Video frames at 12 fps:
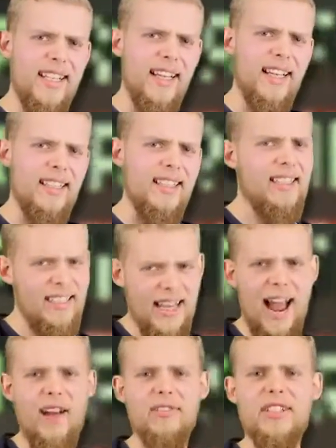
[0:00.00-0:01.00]
ticket to
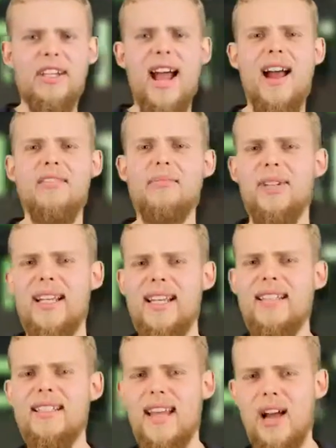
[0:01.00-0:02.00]
downtown,
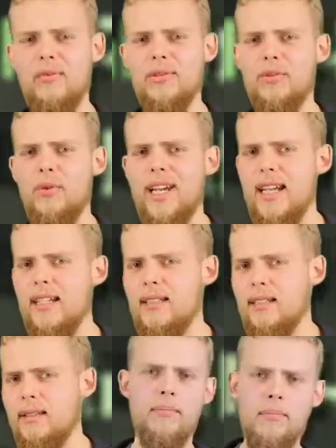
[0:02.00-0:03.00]
please. That was weird.